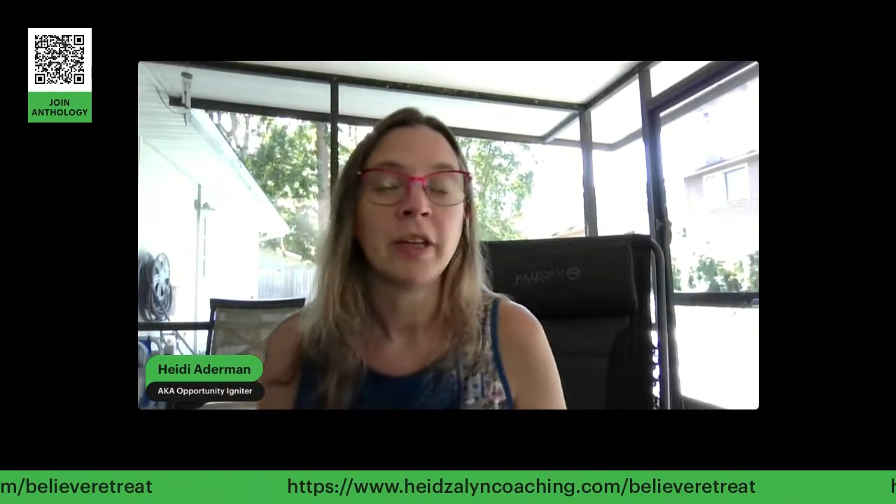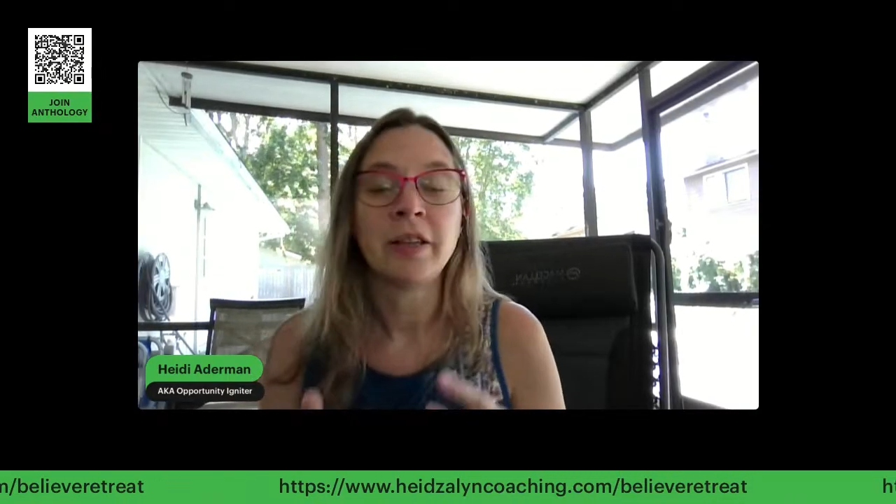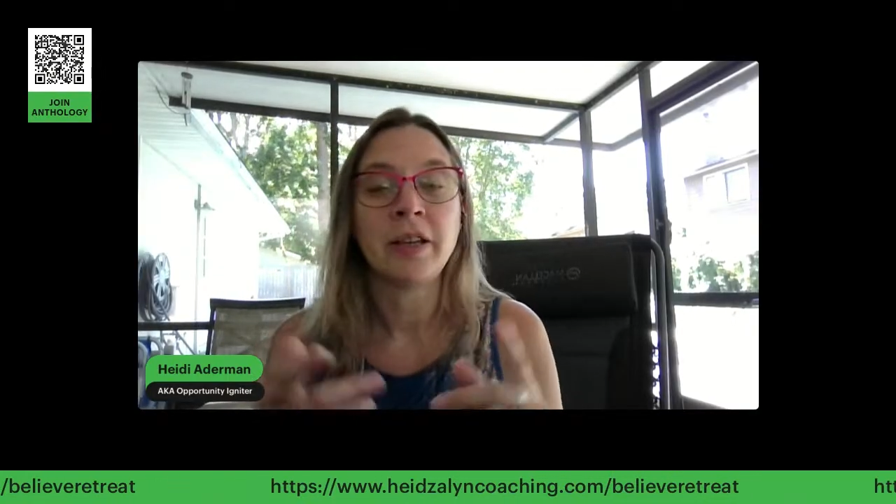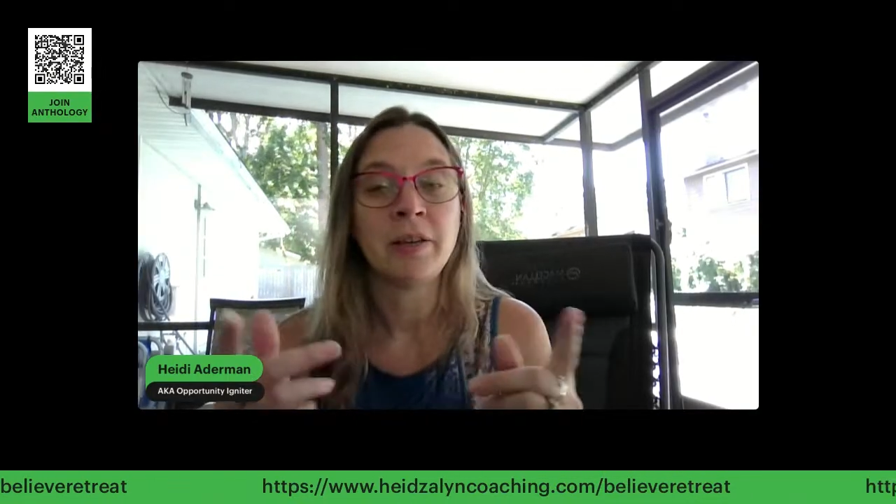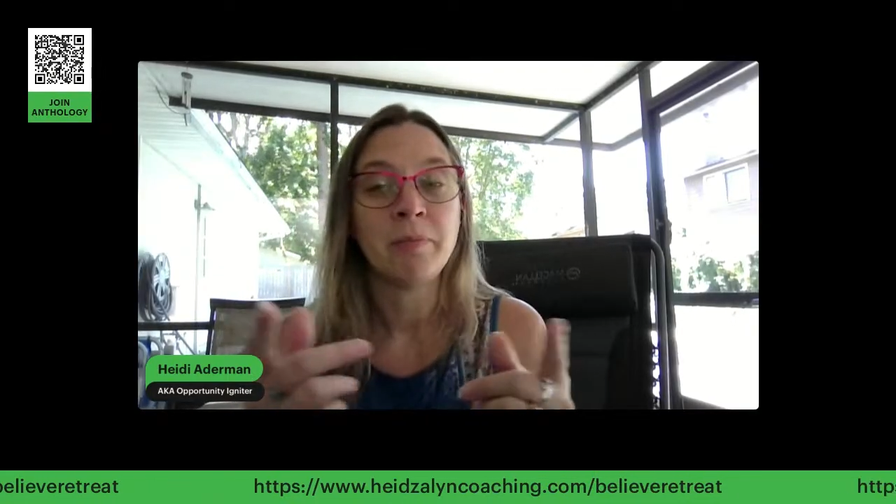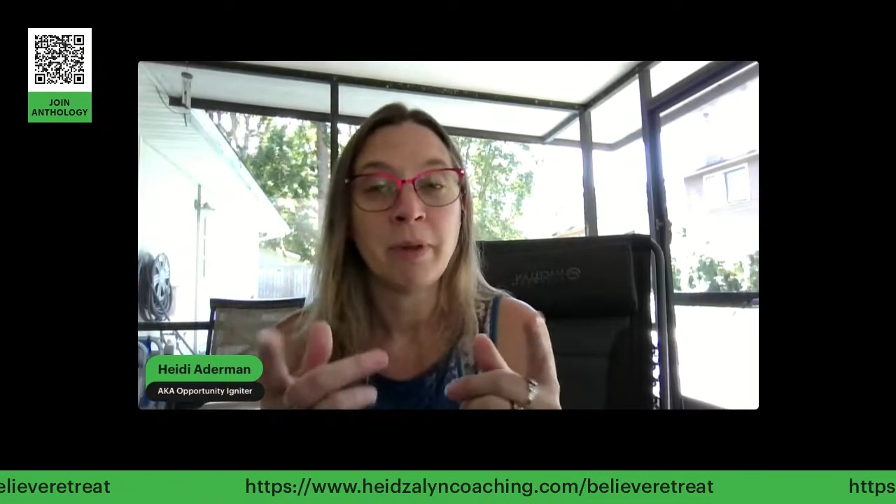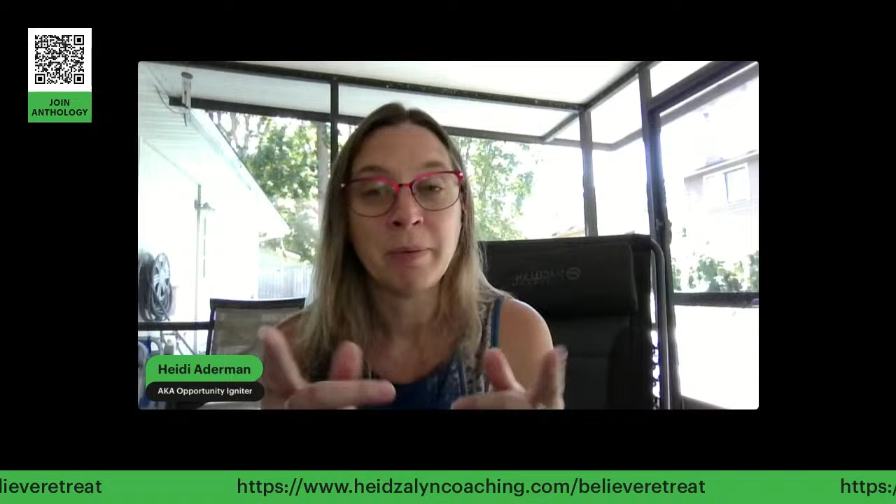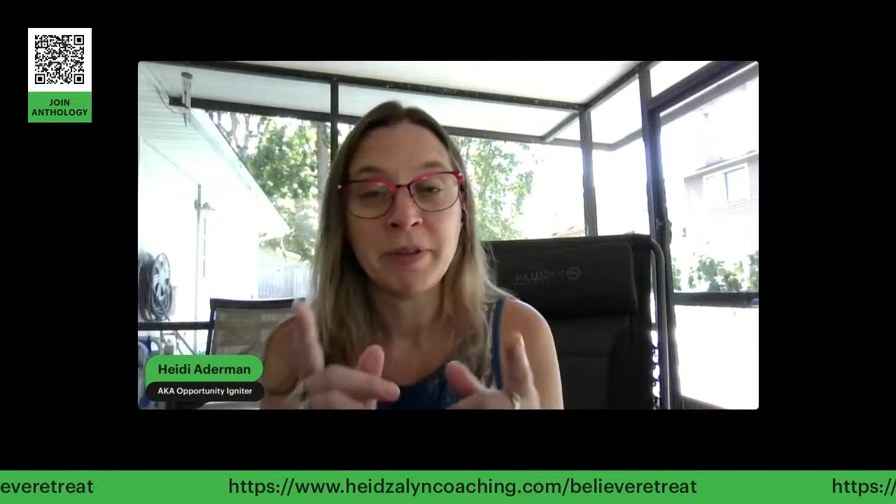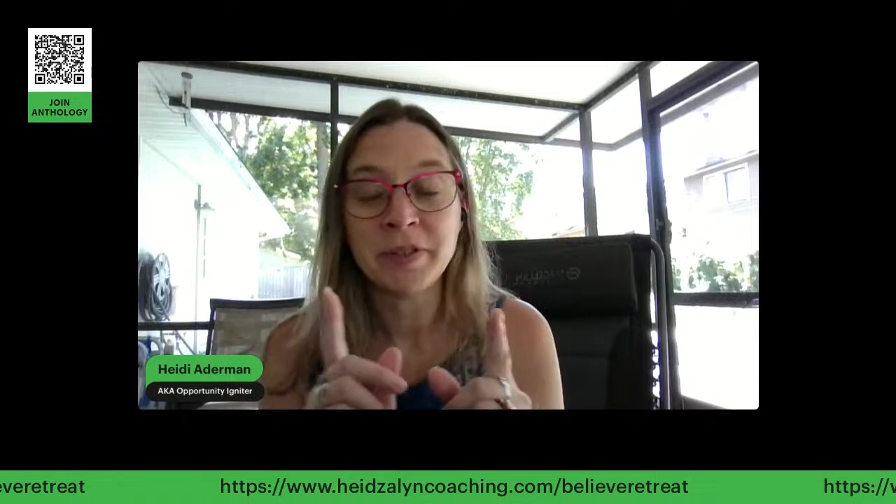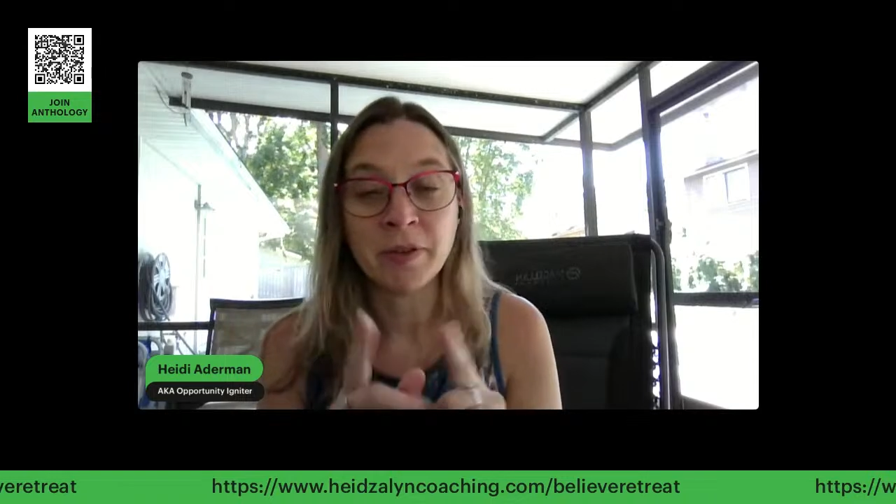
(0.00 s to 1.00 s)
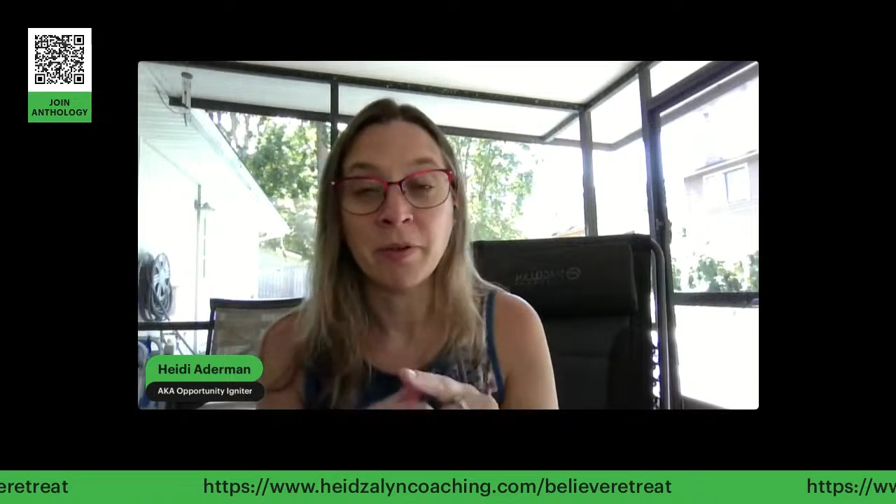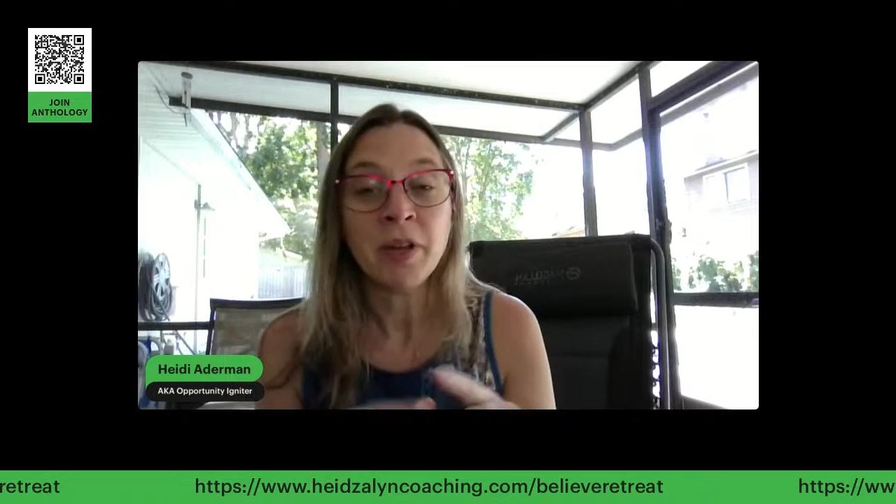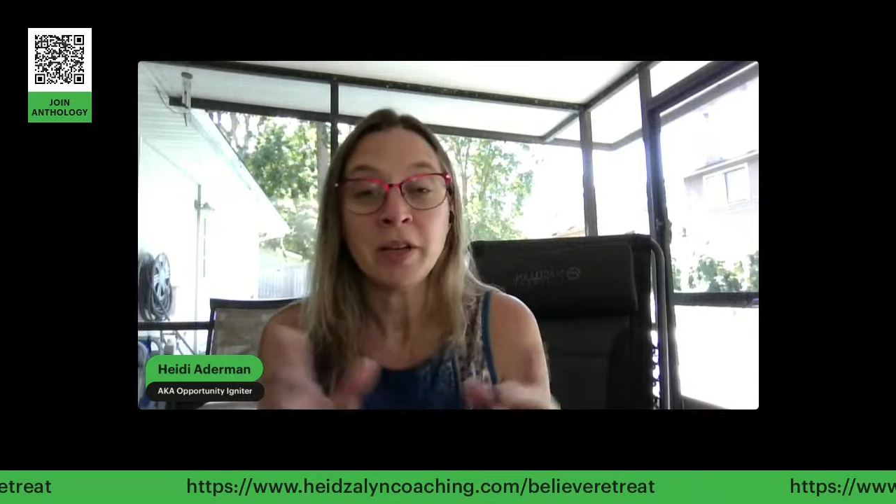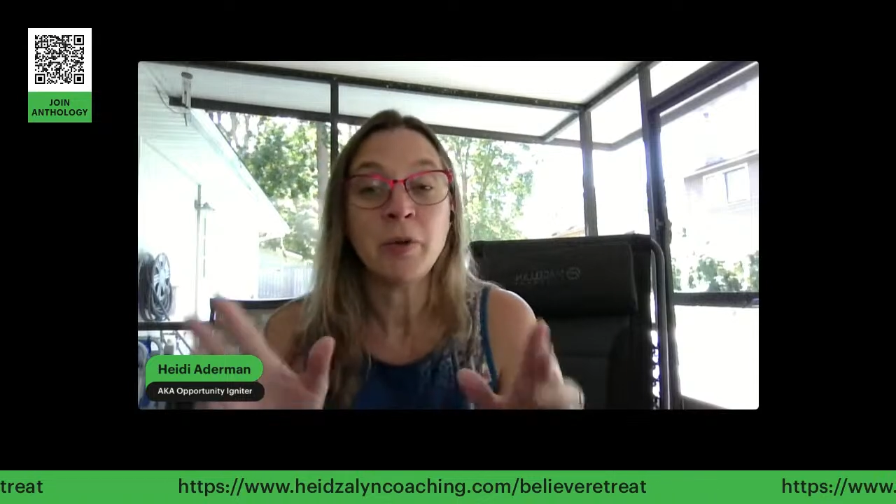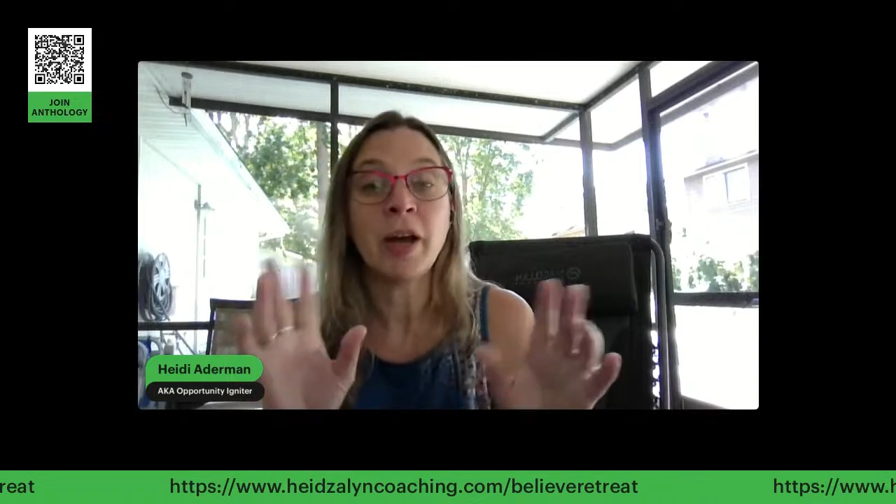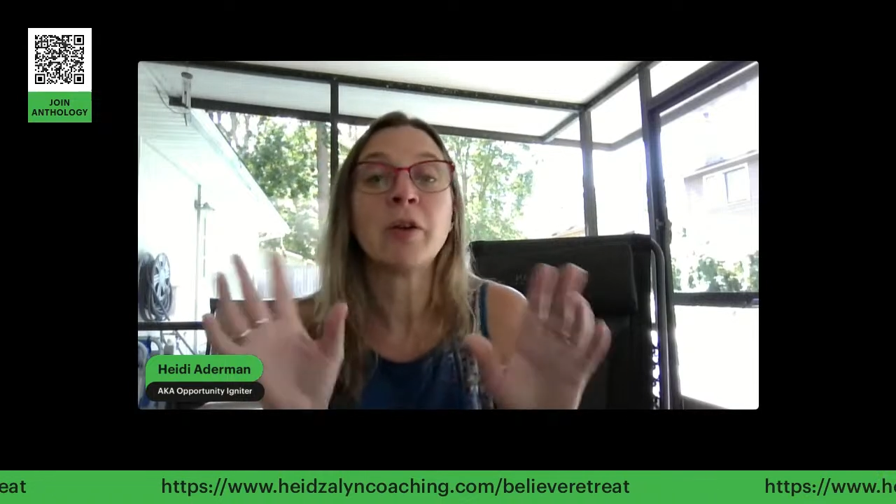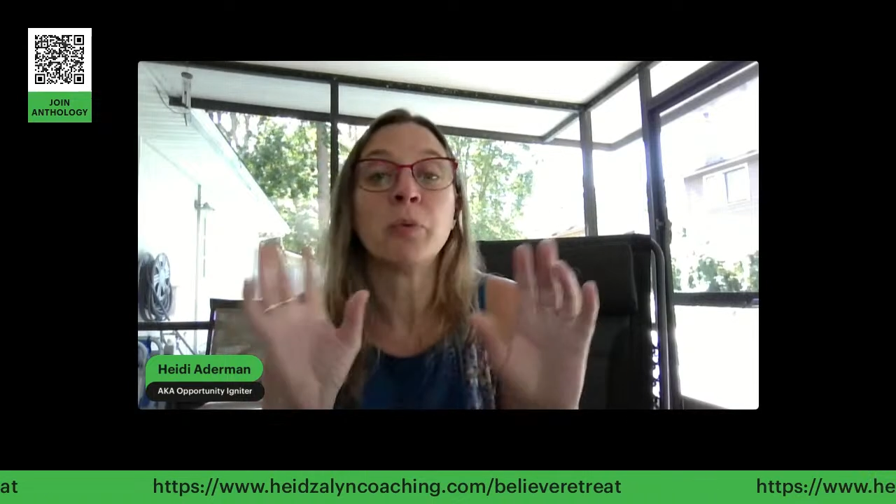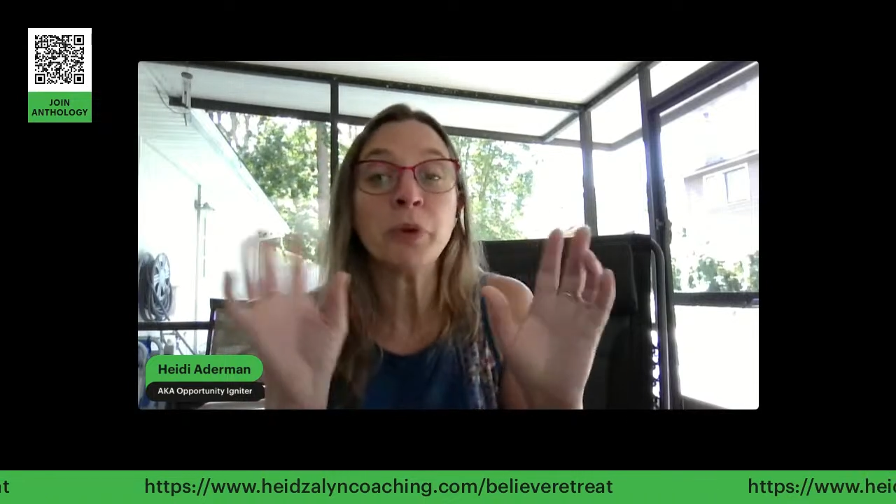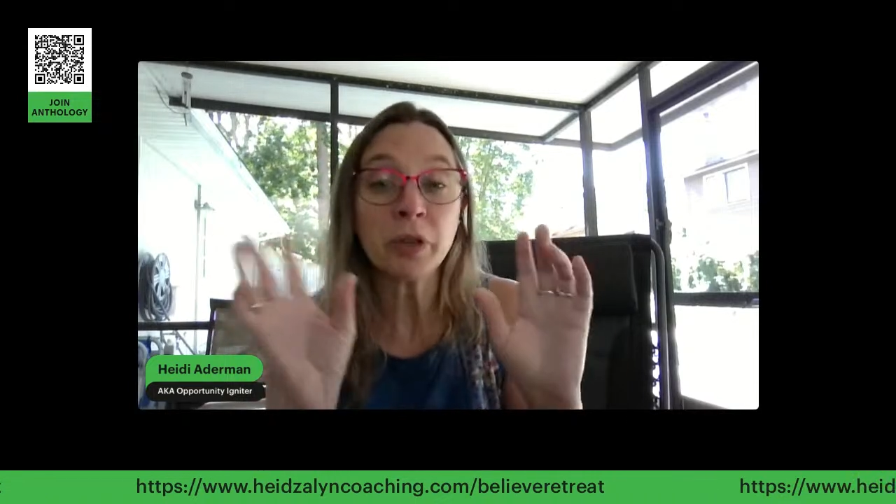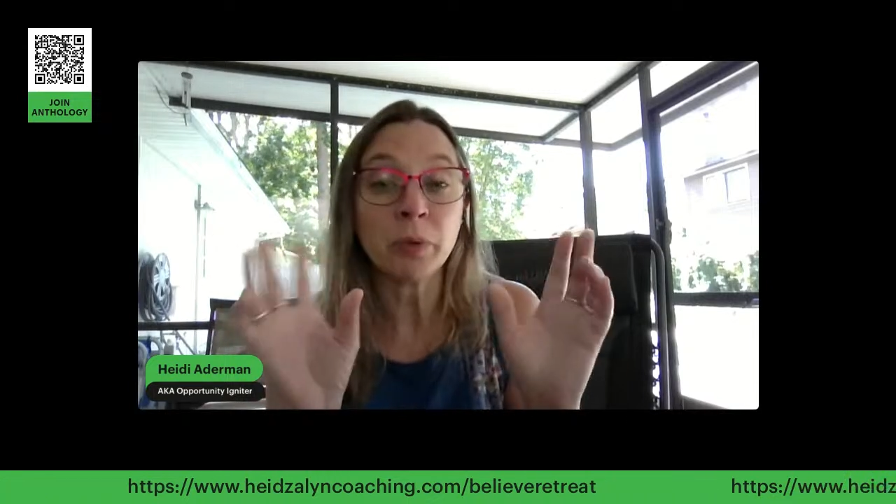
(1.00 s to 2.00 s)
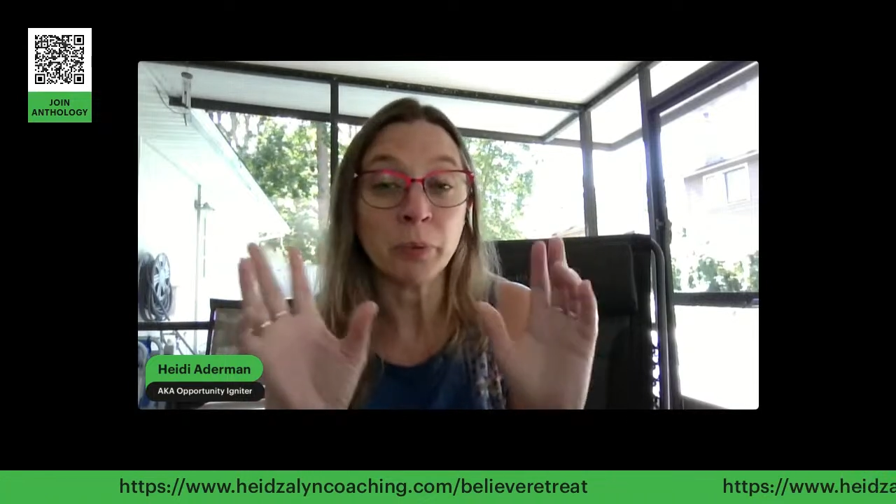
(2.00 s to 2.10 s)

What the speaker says: And then maybe you had a really,